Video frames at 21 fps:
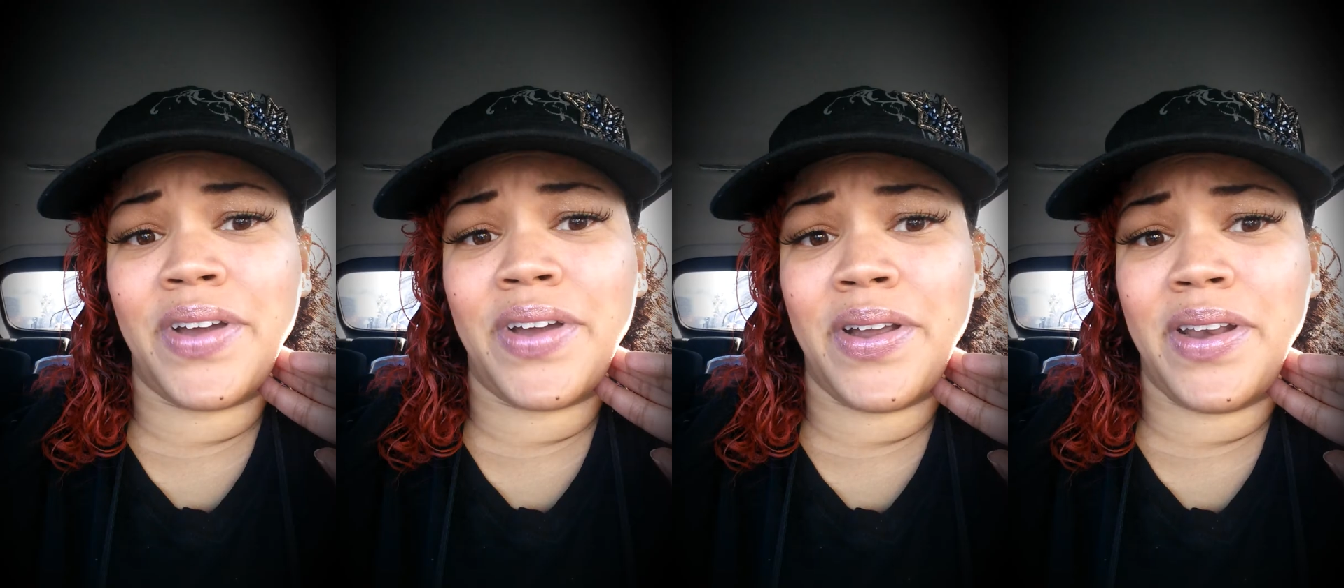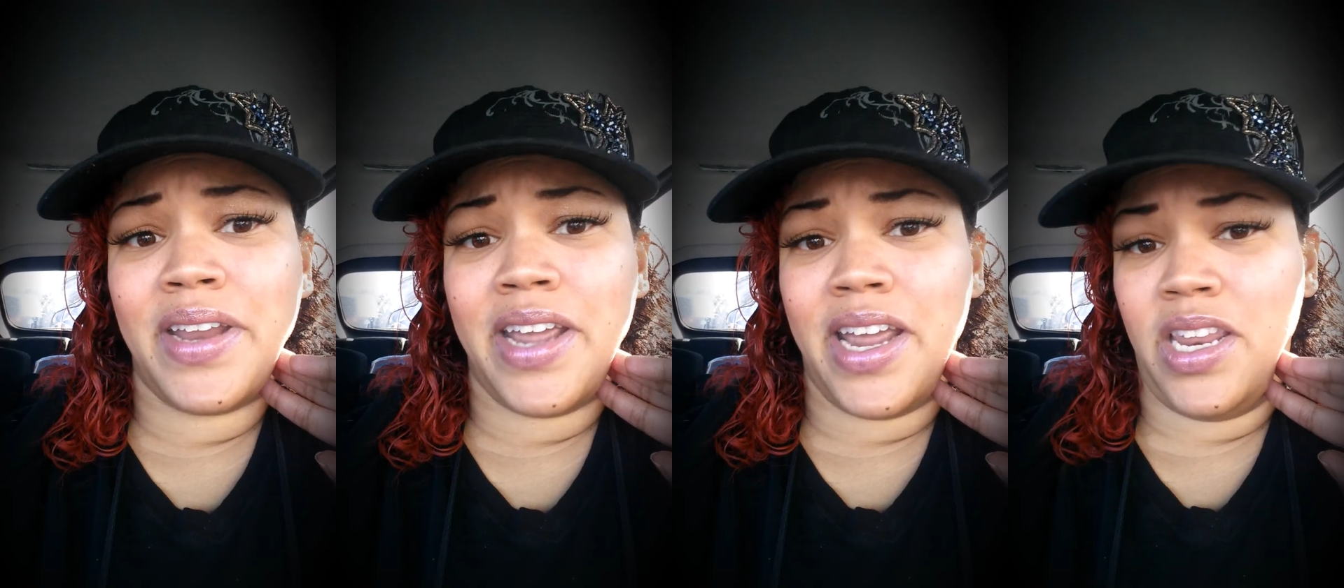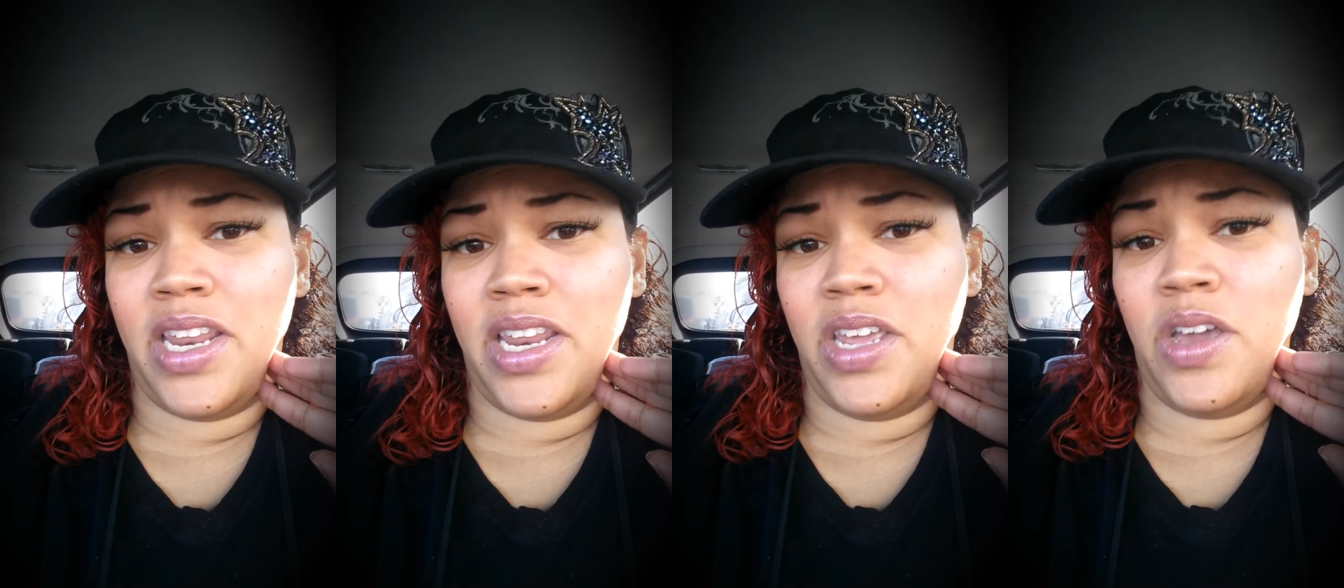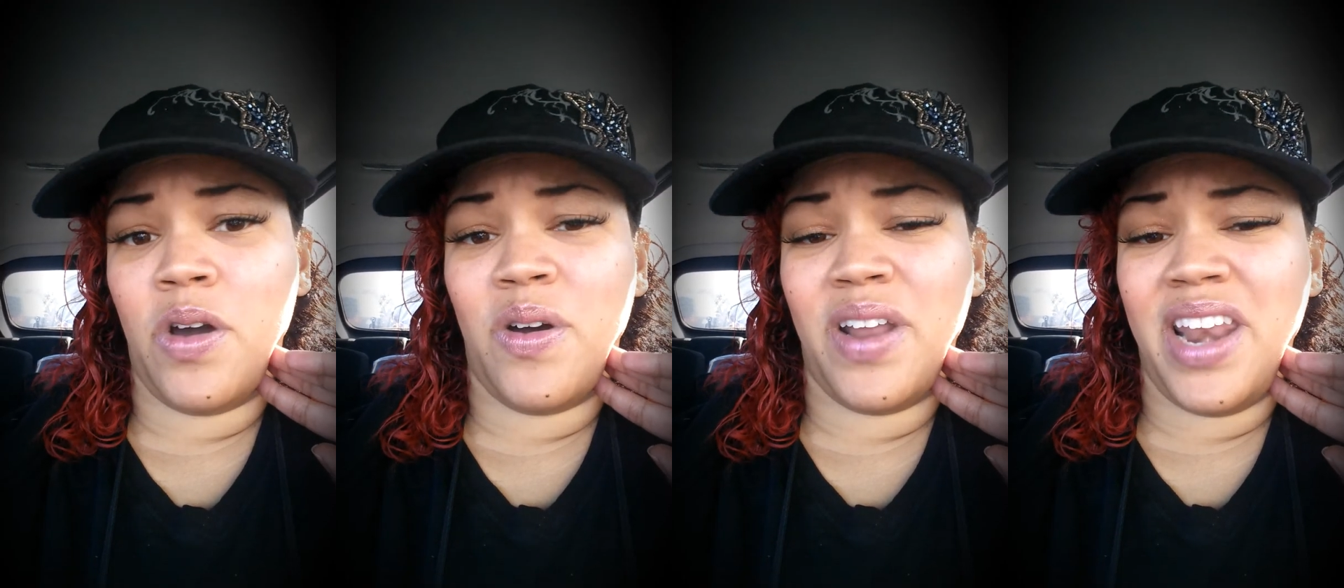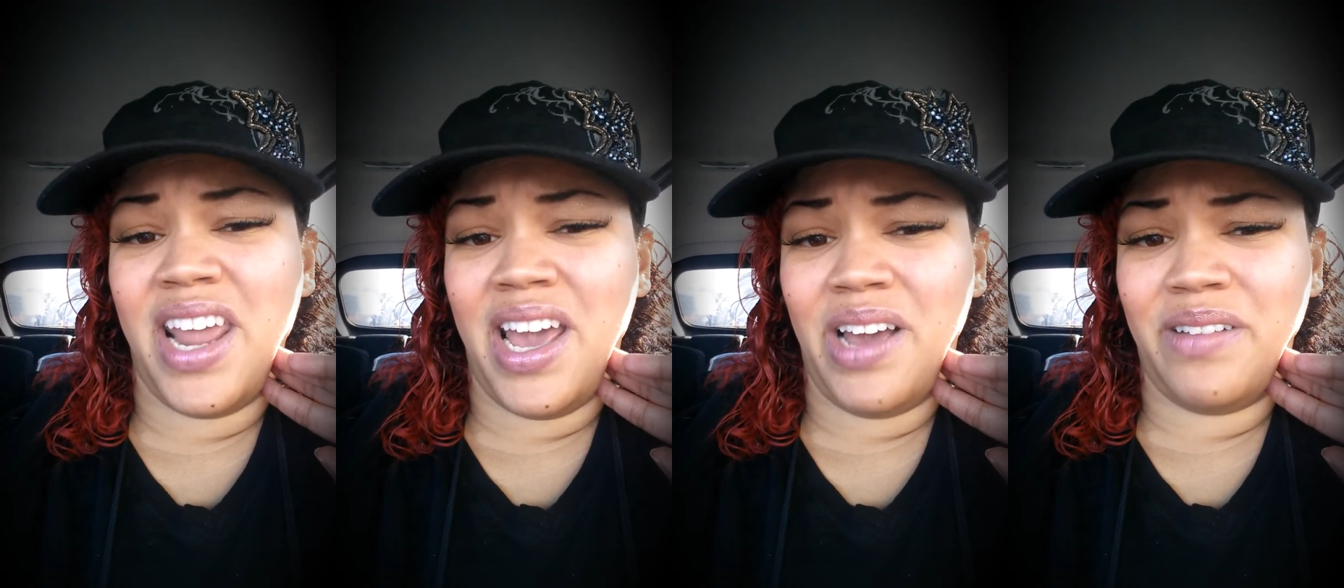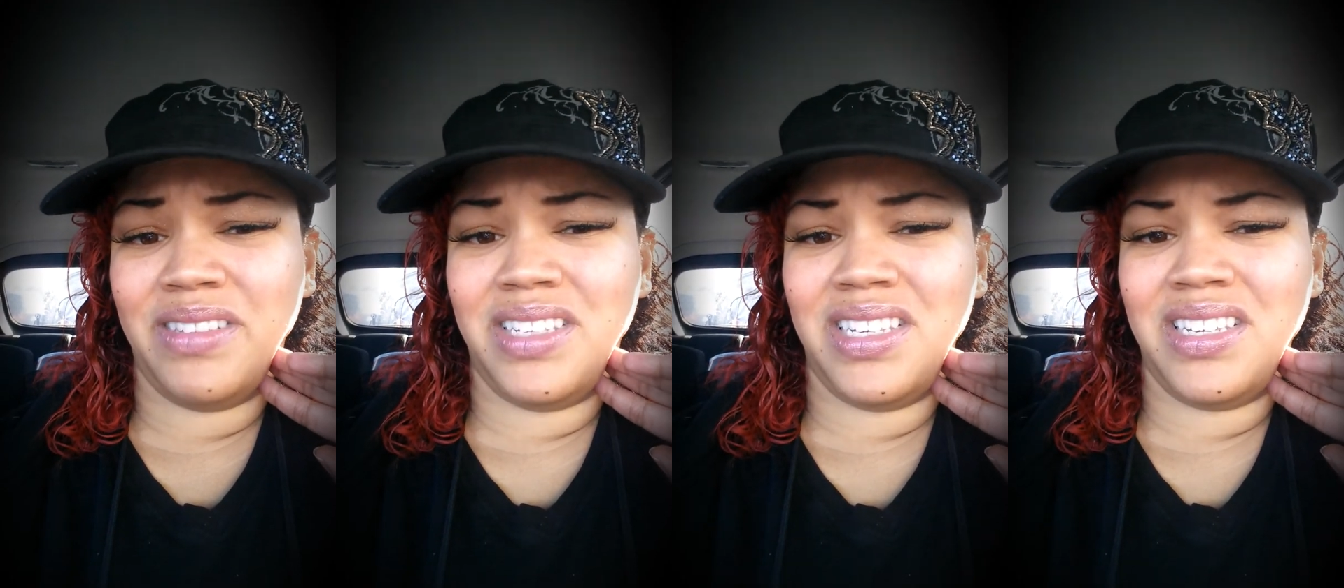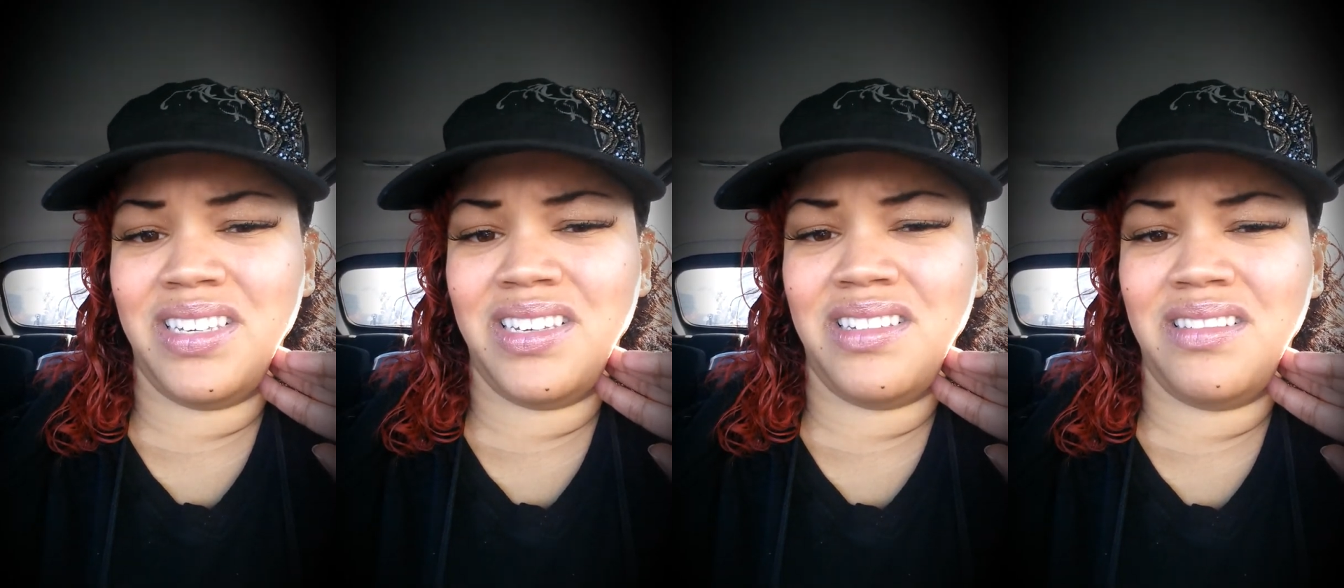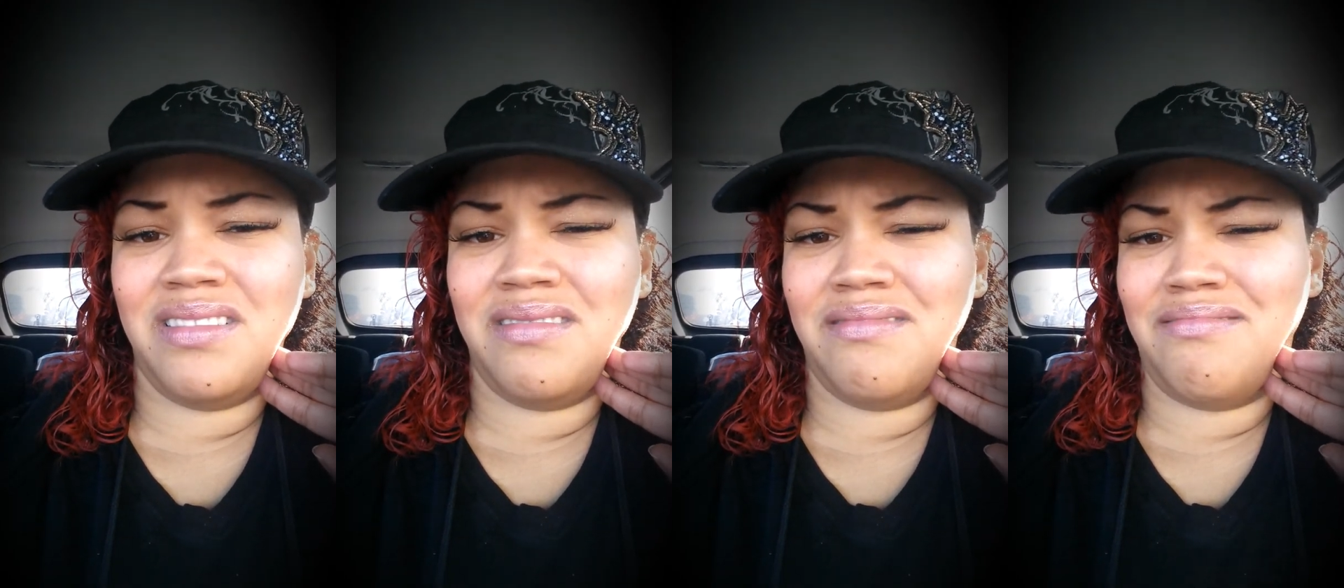her and then you go announce
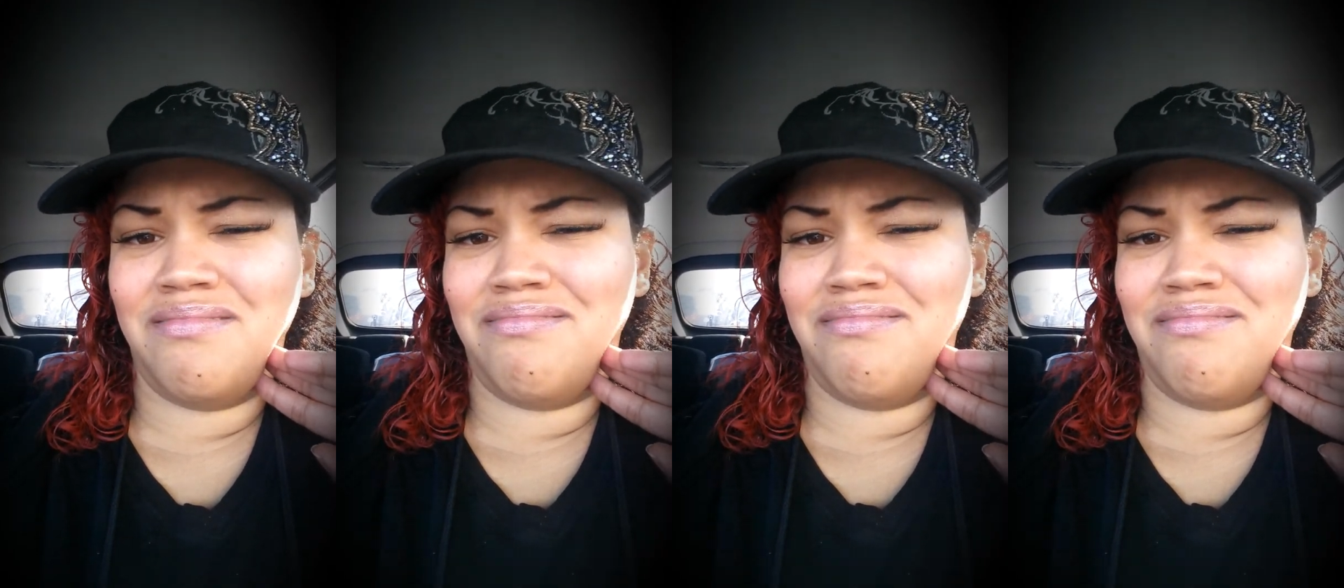it.